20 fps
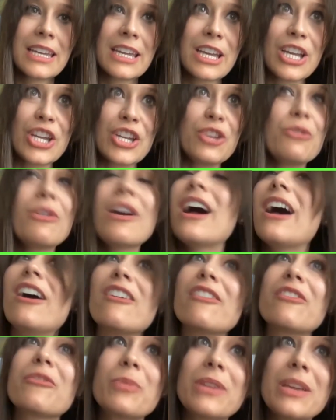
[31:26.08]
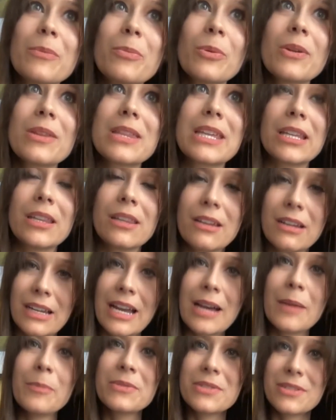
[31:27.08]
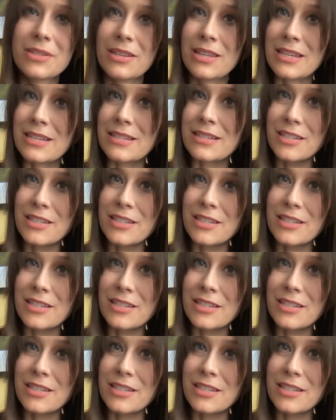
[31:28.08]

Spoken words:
You have people that look up to these